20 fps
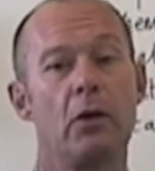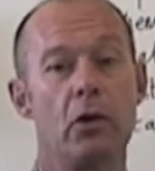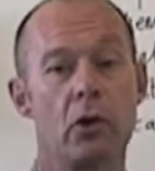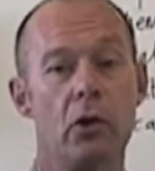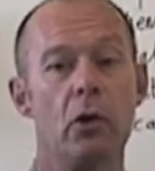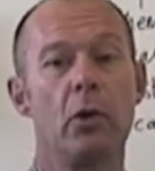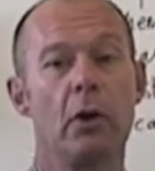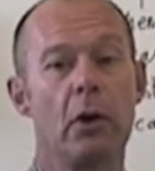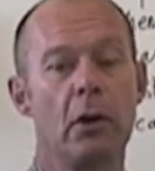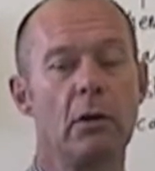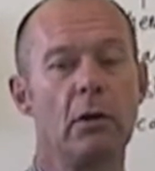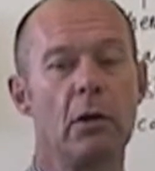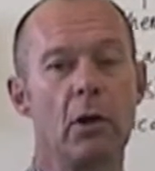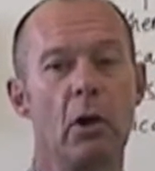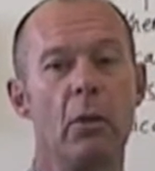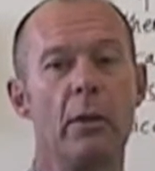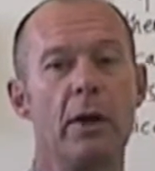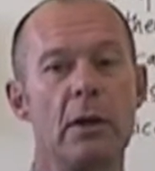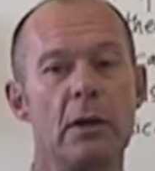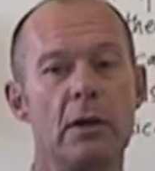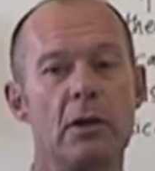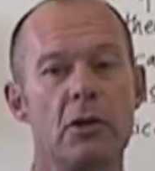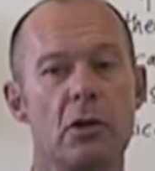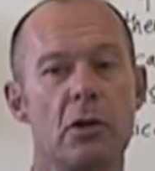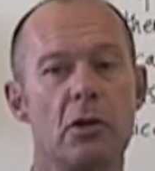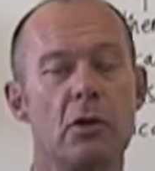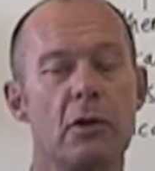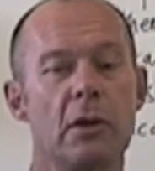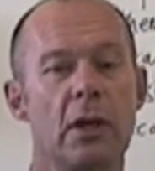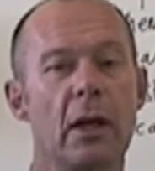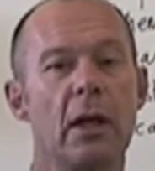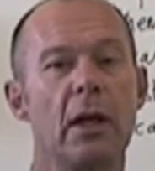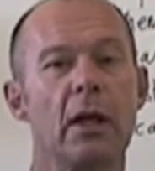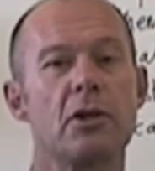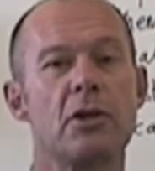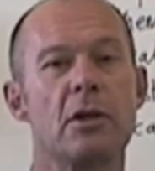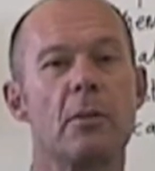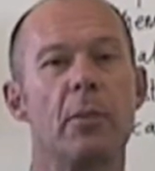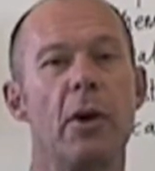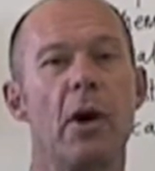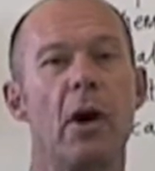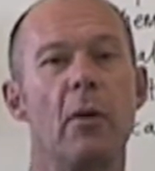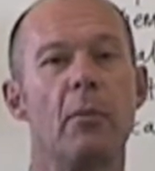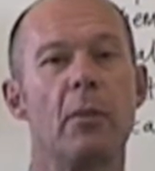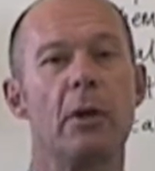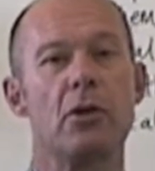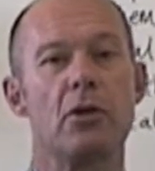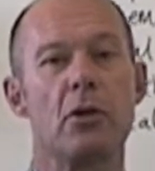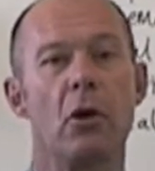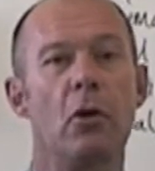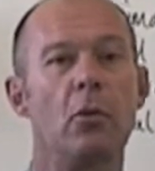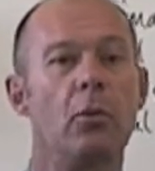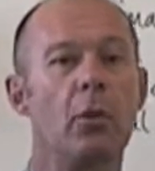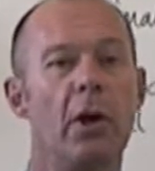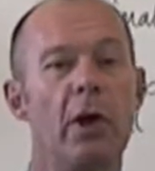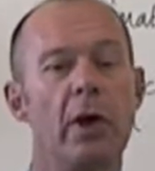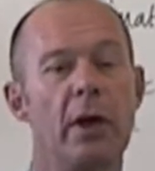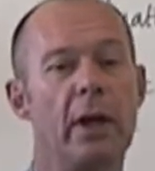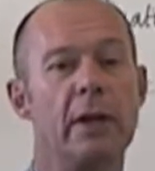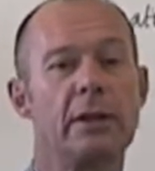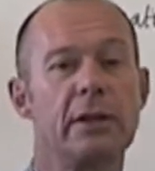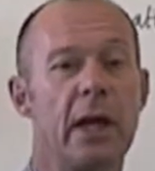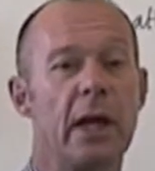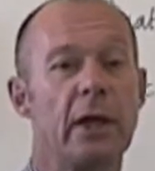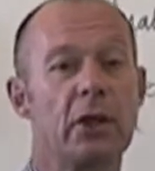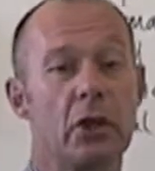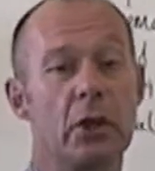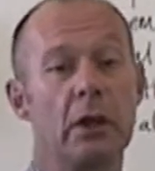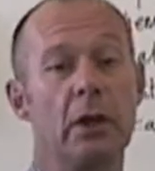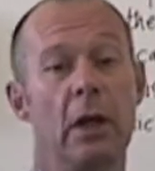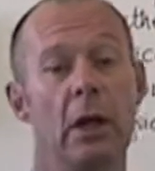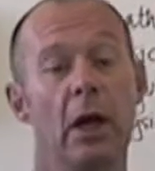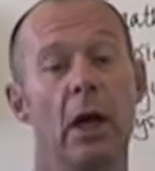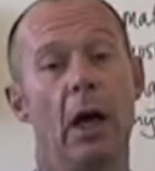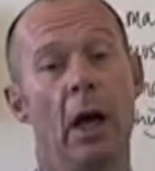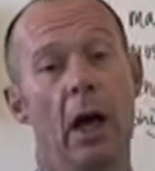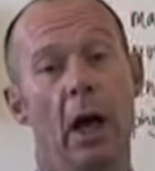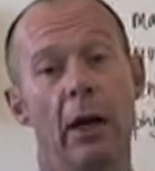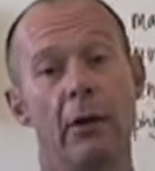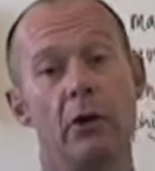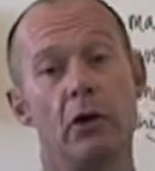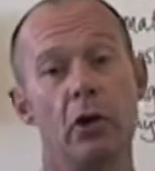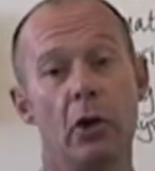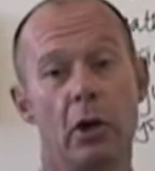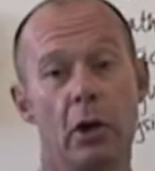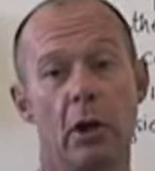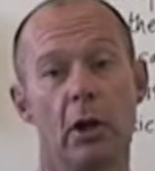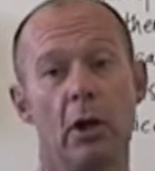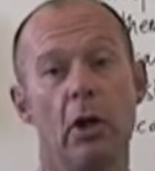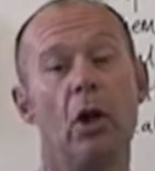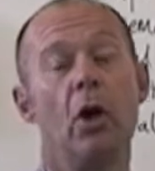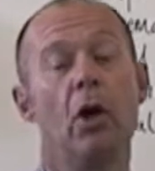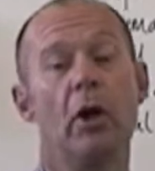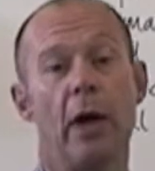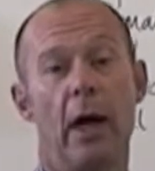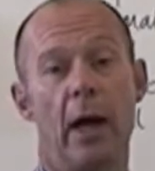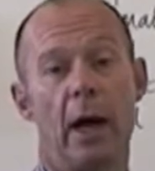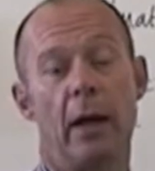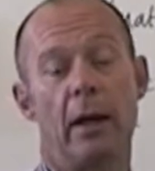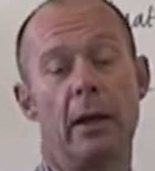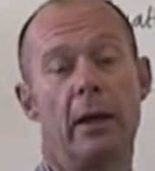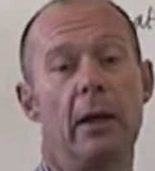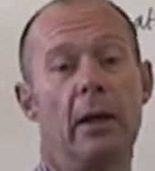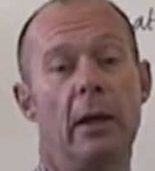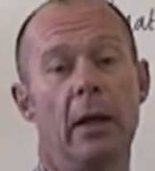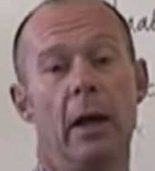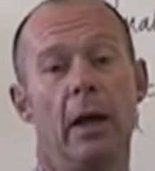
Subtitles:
you can go into the English department's home learning section and you can look at